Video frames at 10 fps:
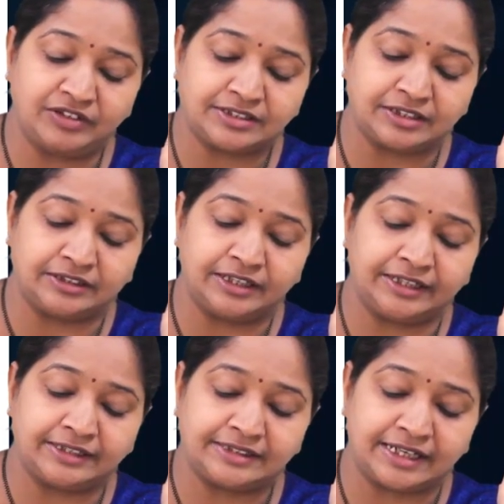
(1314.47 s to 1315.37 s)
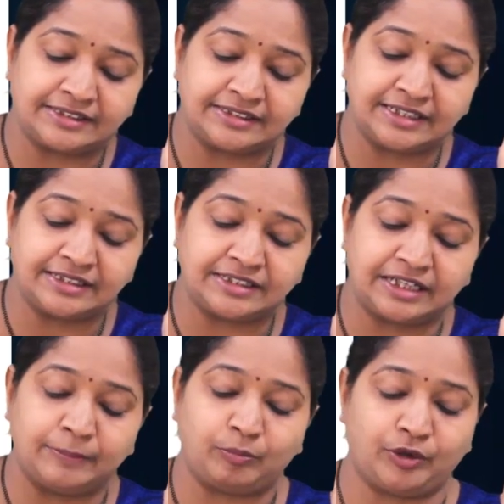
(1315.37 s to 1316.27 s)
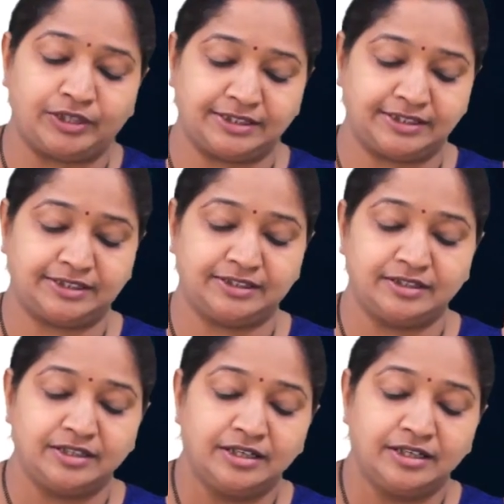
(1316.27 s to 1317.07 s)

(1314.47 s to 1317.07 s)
has cut the x-axis at 3 points.